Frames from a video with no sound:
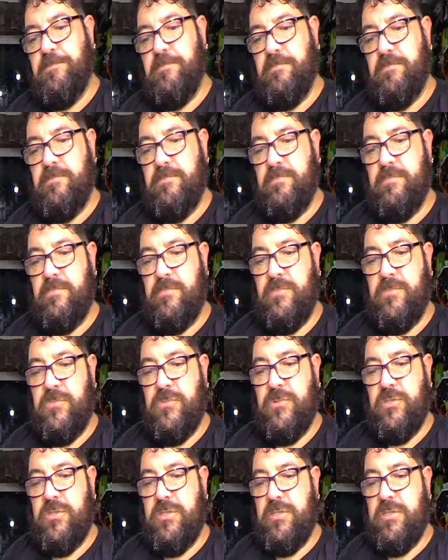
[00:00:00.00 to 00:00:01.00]

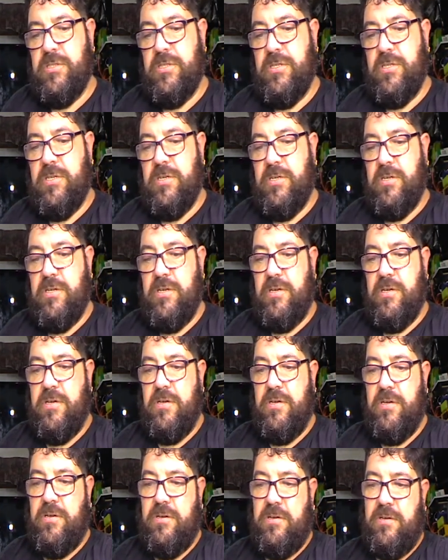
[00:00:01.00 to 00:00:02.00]

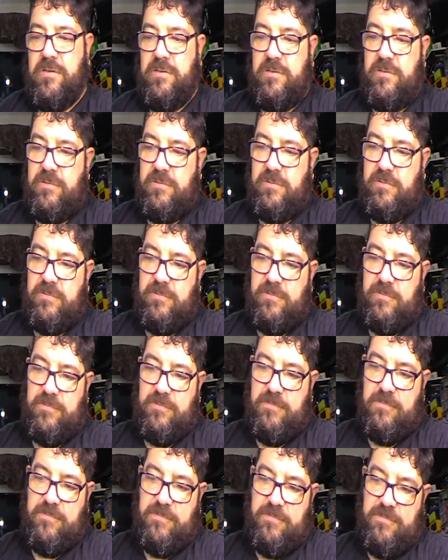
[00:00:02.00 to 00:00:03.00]

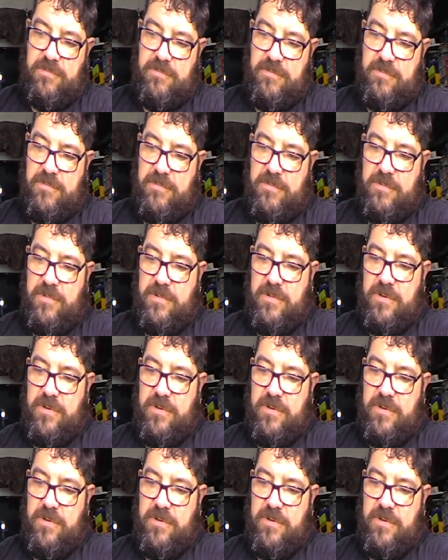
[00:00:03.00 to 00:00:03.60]
(no one is talking)